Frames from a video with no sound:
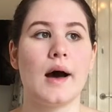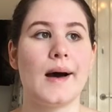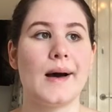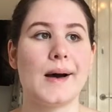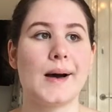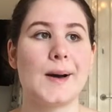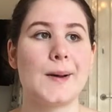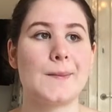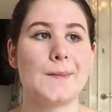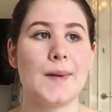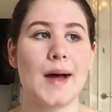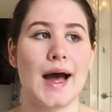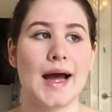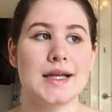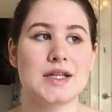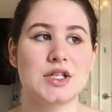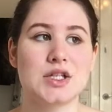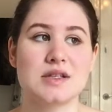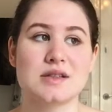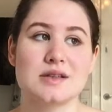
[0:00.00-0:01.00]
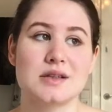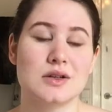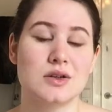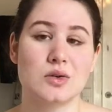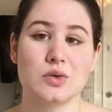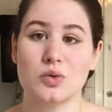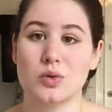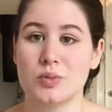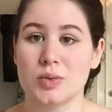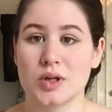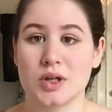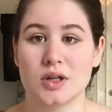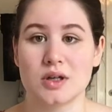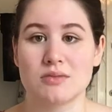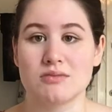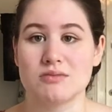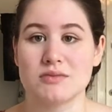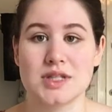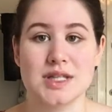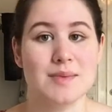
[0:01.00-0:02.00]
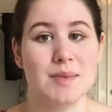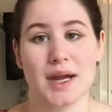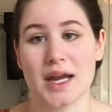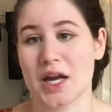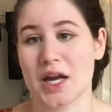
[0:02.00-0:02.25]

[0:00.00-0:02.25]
Um, I just did an Uber to my